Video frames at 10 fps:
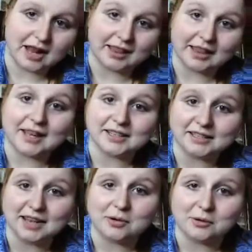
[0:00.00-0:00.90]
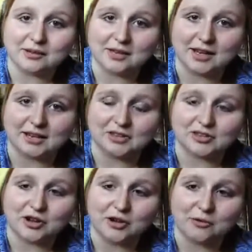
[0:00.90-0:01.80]
I like sour things,
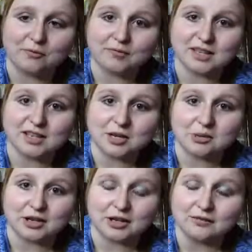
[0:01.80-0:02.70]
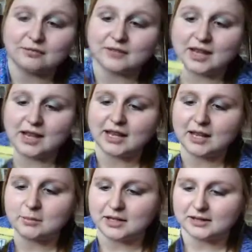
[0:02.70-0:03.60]
so this ought to be good. I like
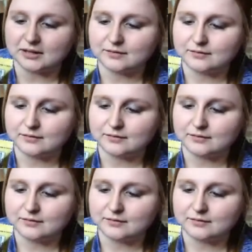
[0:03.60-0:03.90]
gummies.